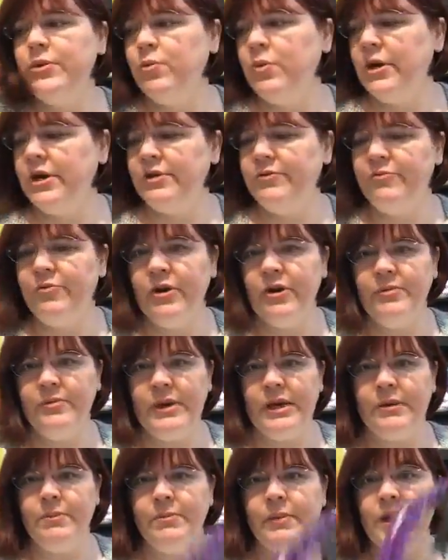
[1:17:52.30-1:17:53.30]
one in front of
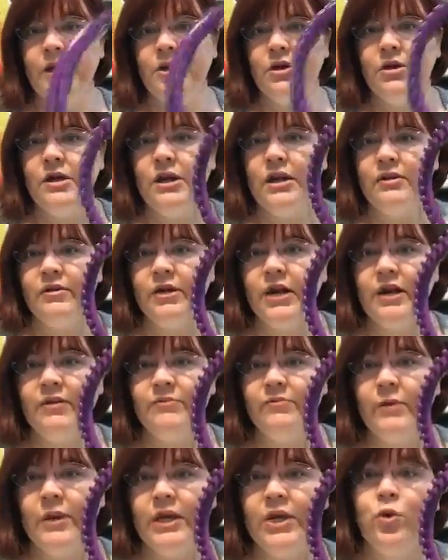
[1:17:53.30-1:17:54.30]
me, but you can get a, uh,
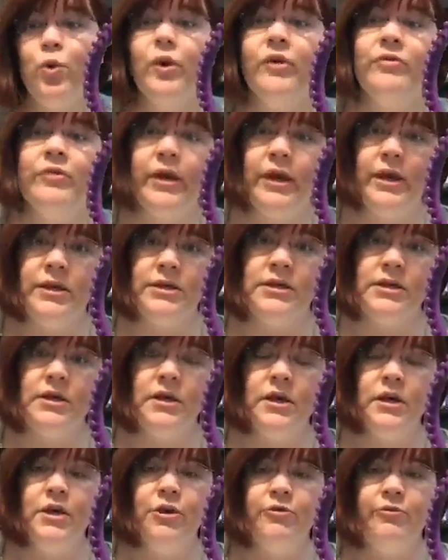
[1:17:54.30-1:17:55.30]
an equivalent
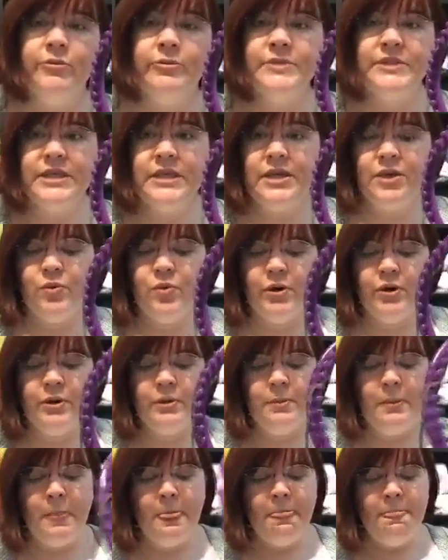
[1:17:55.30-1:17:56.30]
from CinDWood.
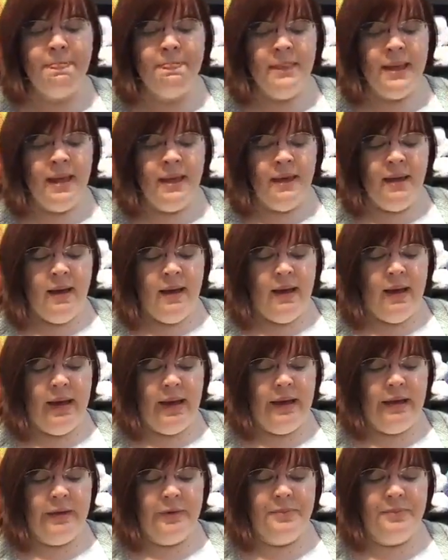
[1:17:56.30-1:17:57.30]

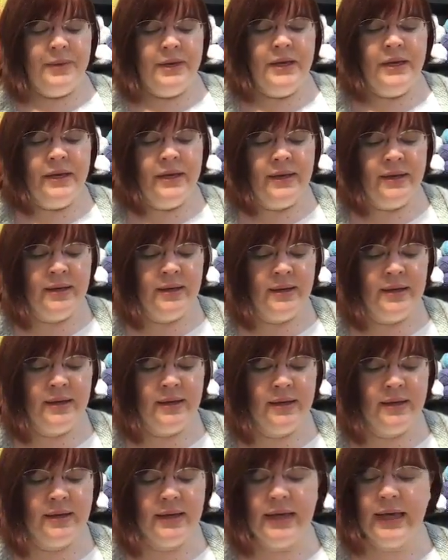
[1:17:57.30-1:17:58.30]
Um,
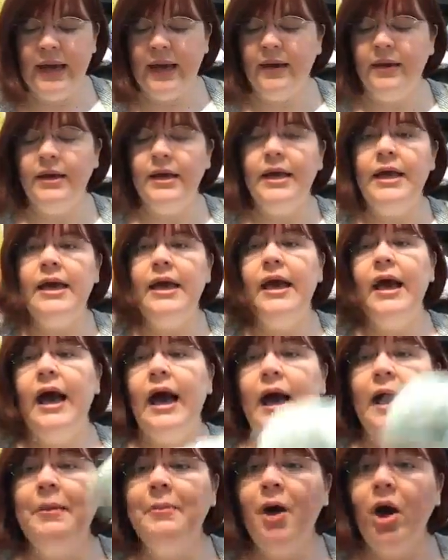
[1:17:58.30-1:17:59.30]
yeah.
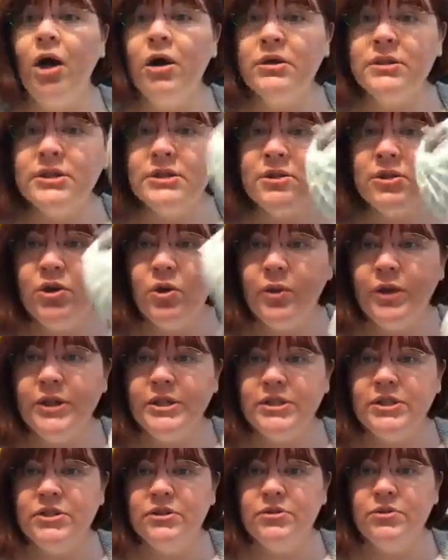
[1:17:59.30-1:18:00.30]
I'm also going
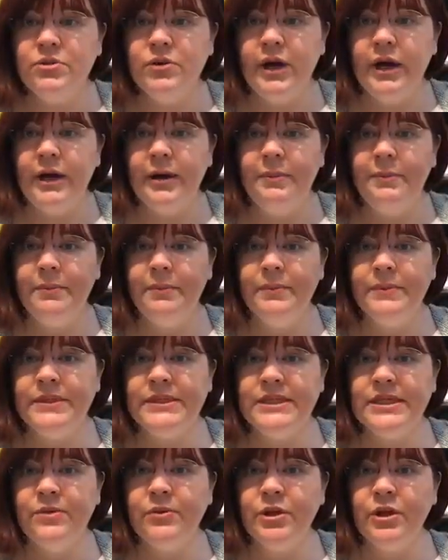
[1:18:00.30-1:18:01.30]
to um,
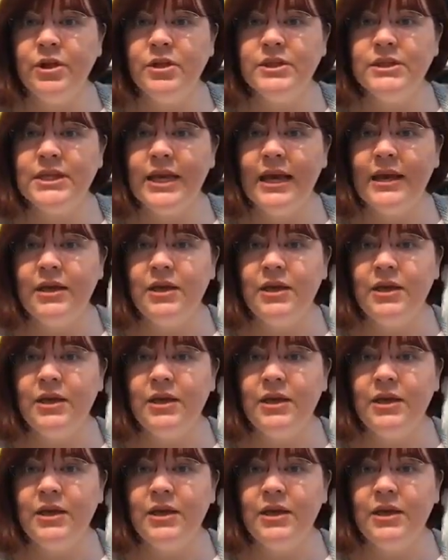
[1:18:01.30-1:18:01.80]
see what it looks like